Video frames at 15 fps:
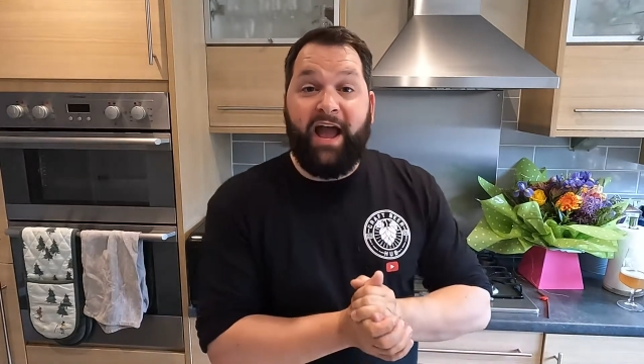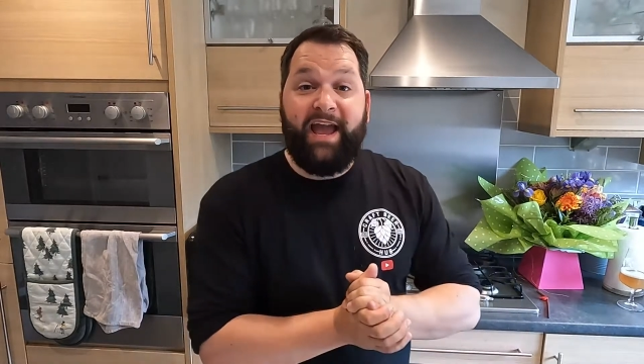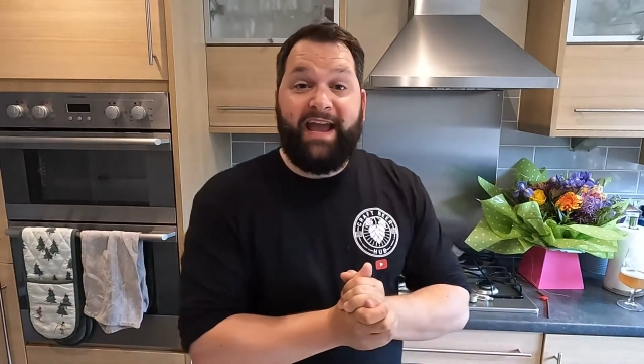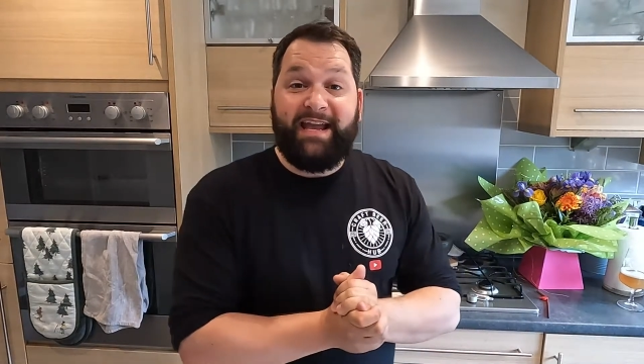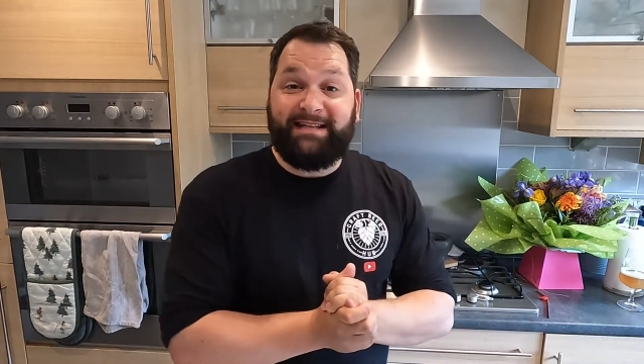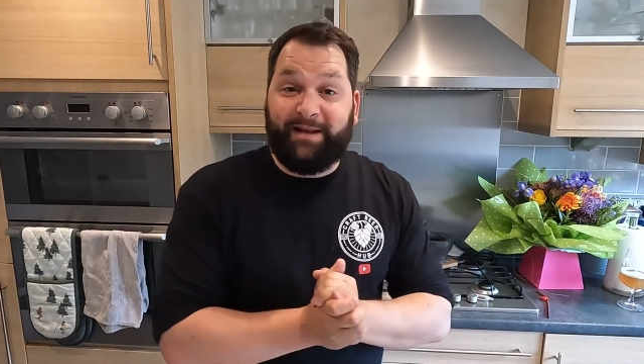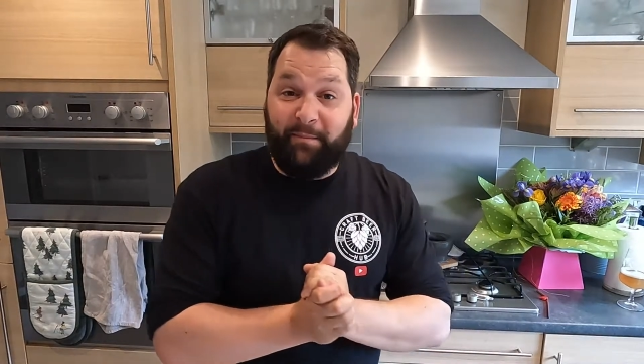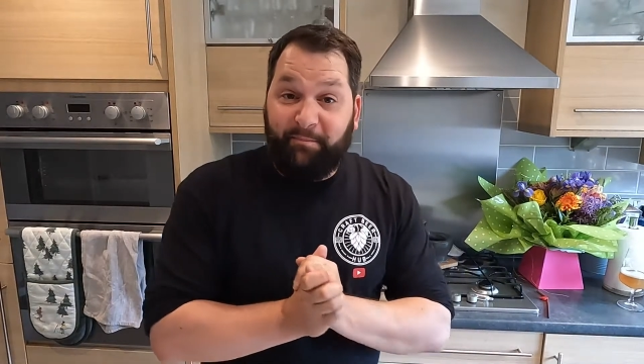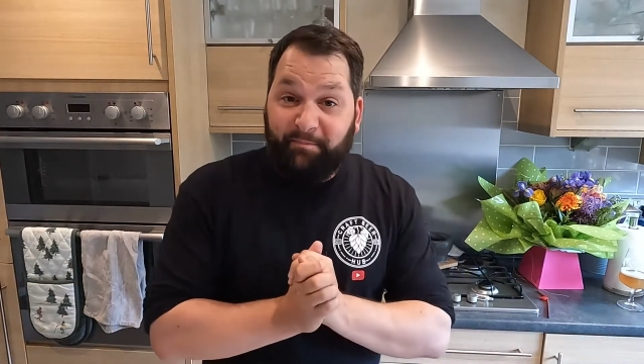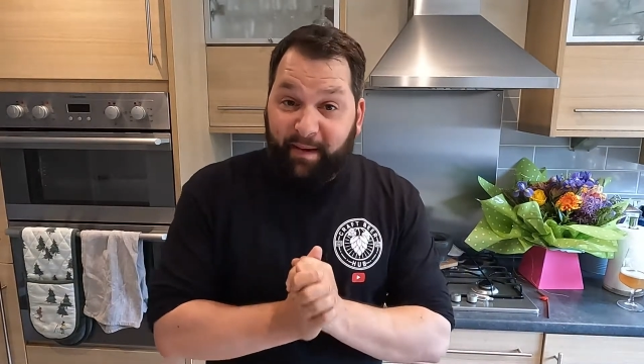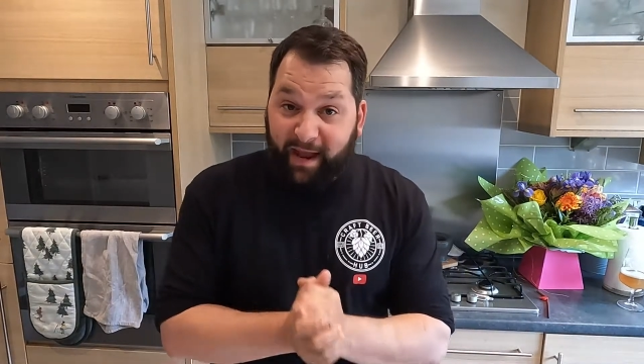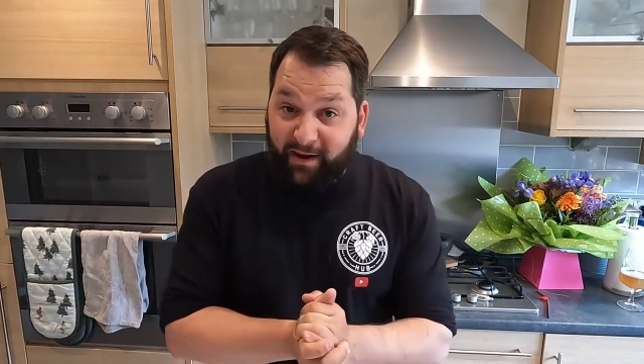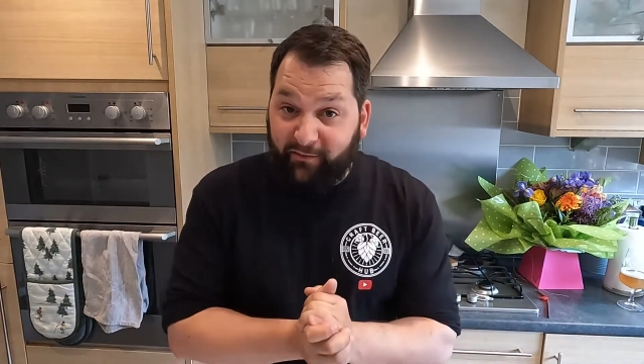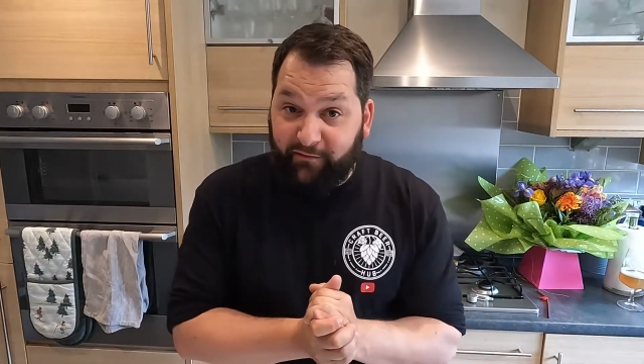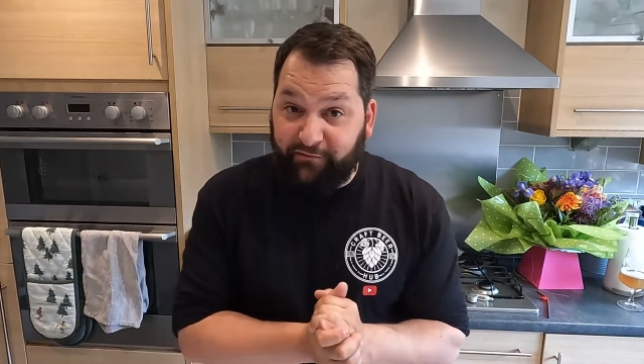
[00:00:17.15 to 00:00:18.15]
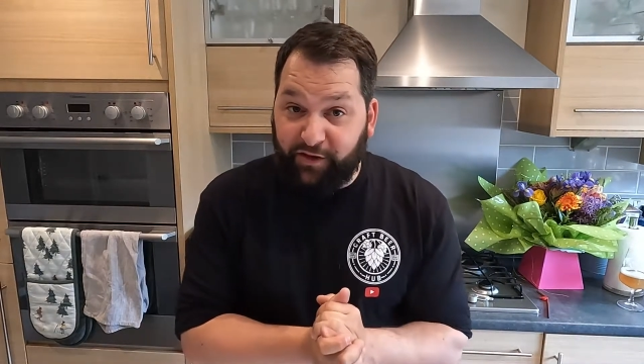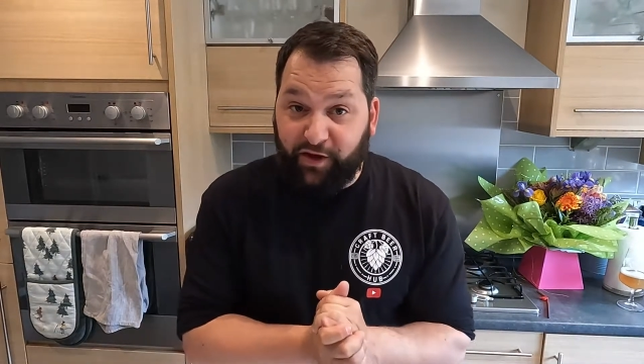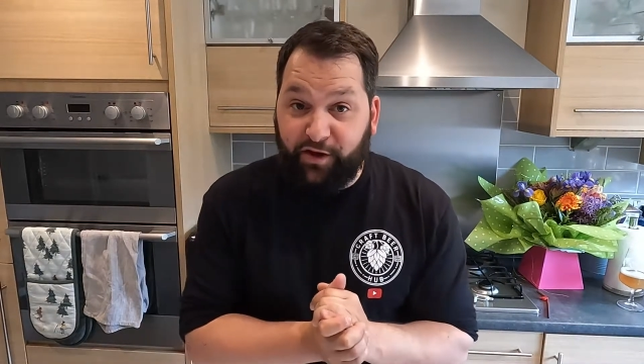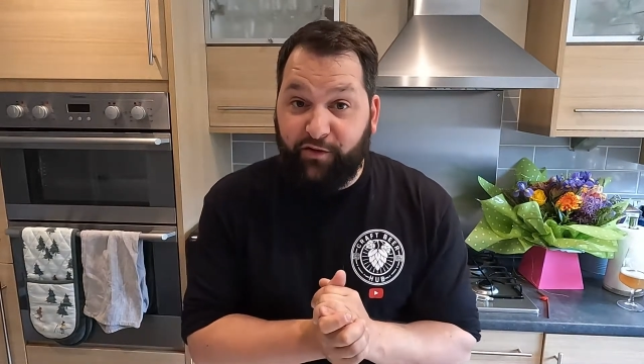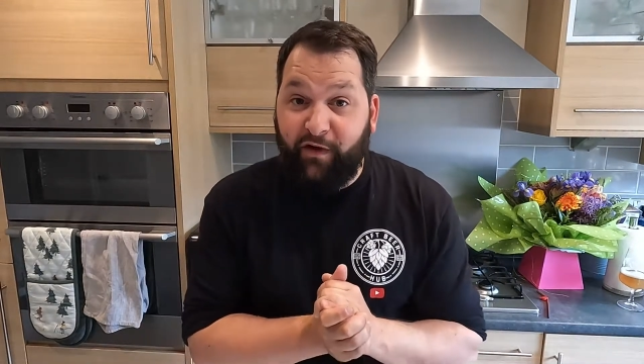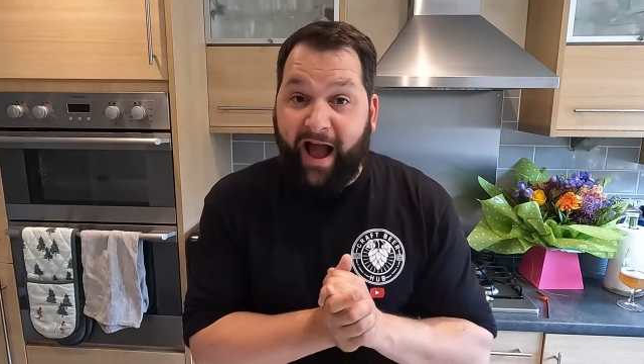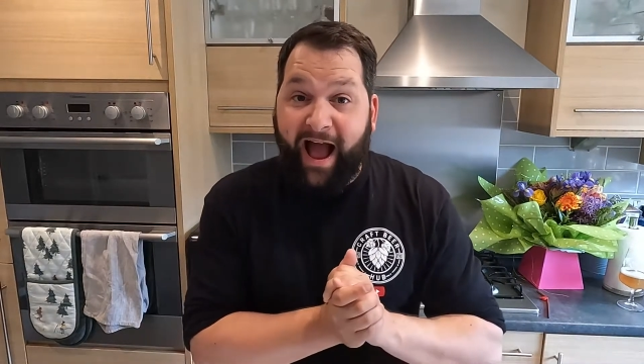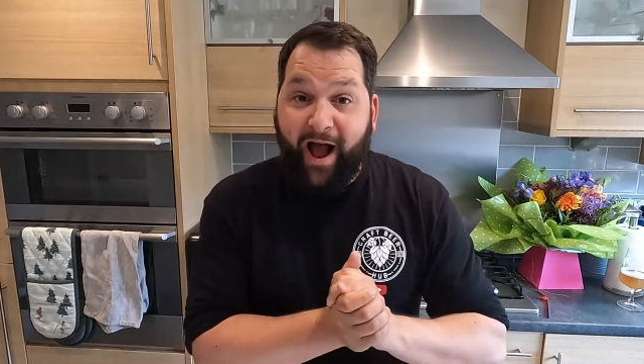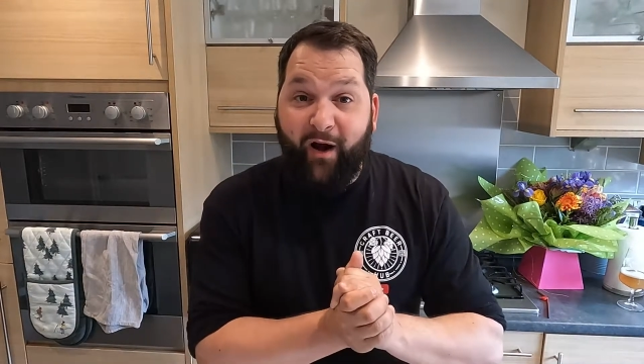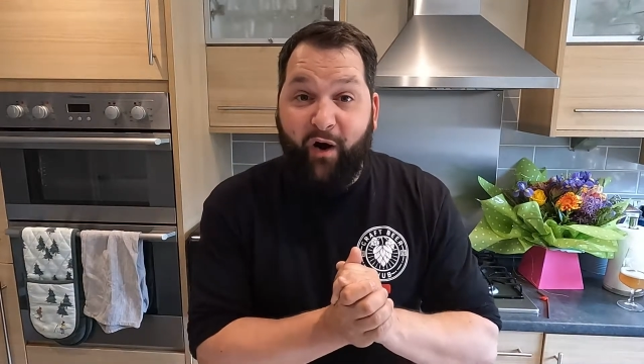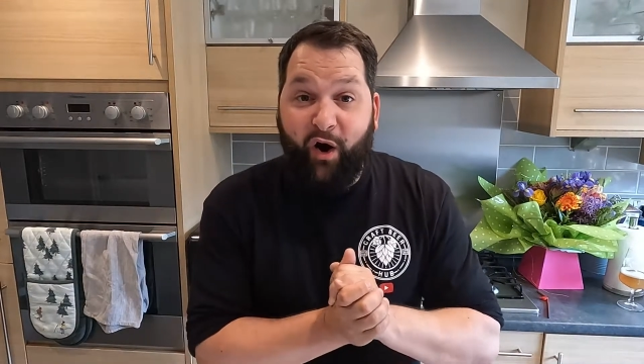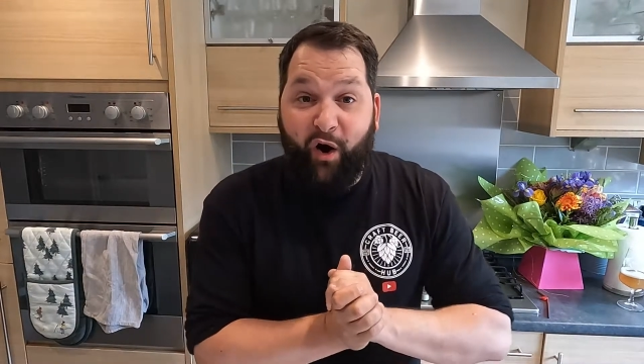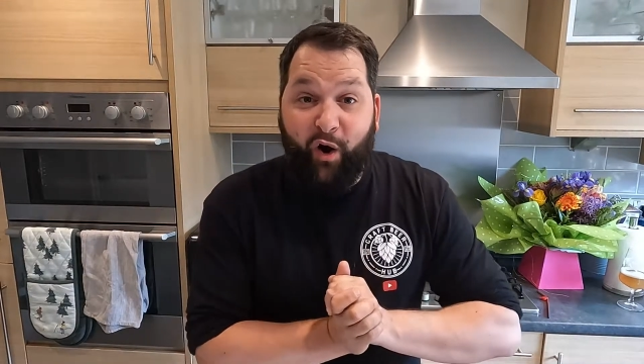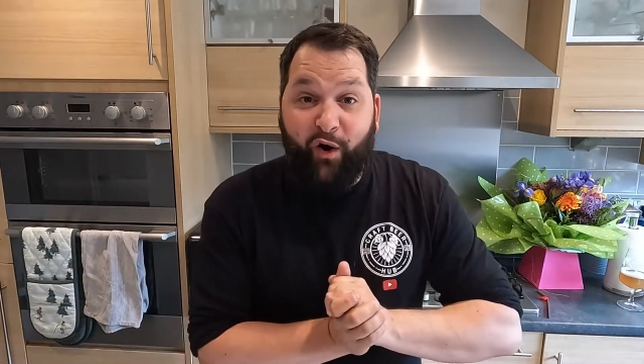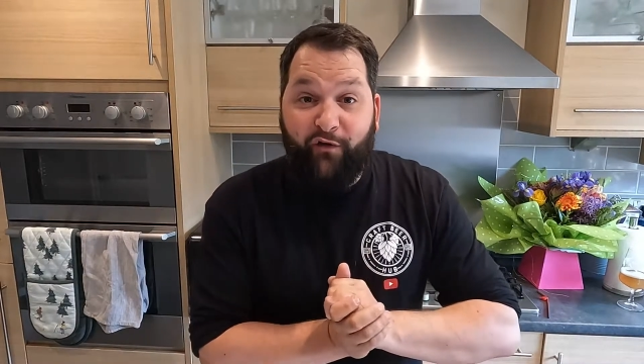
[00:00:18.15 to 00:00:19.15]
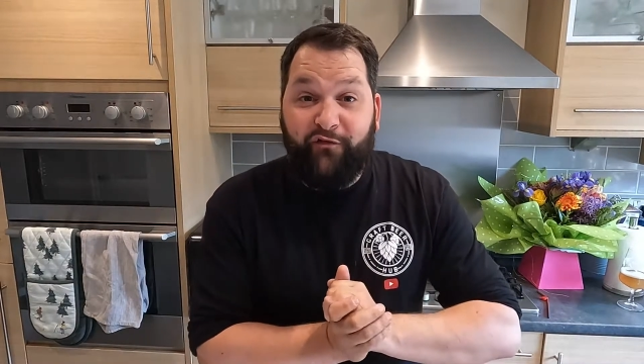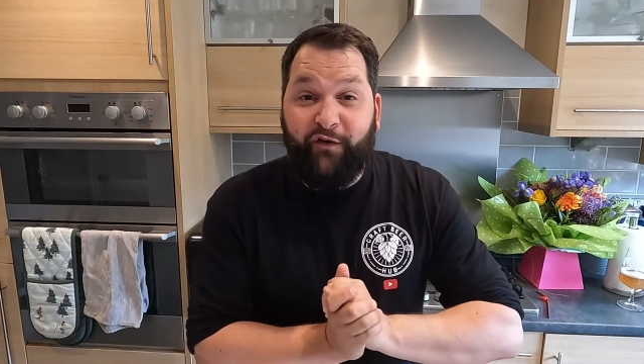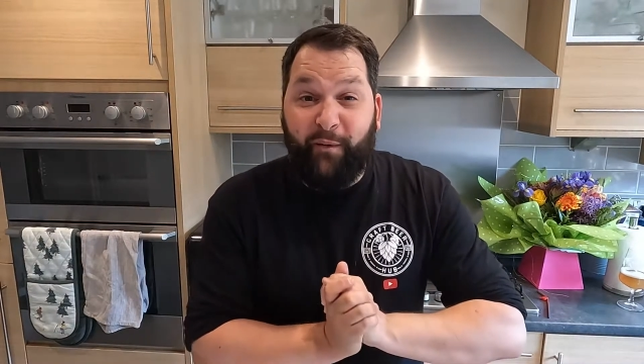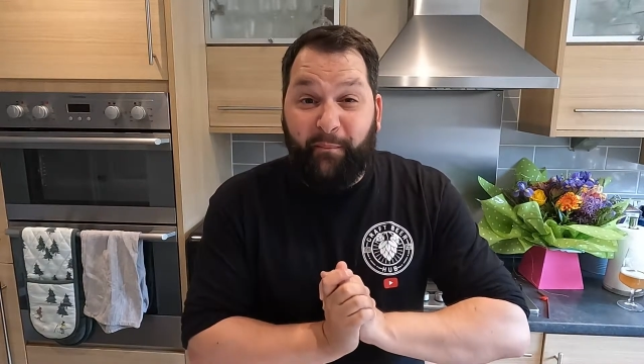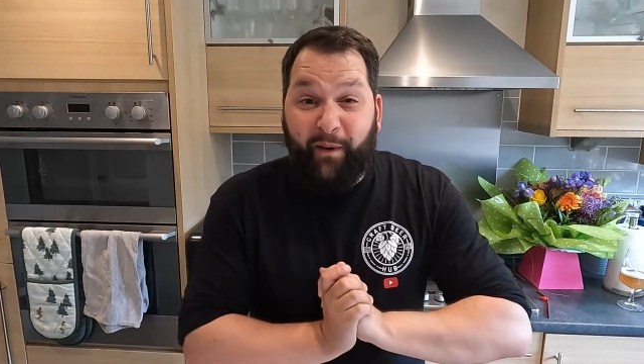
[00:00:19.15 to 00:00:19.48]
It is a beer review out of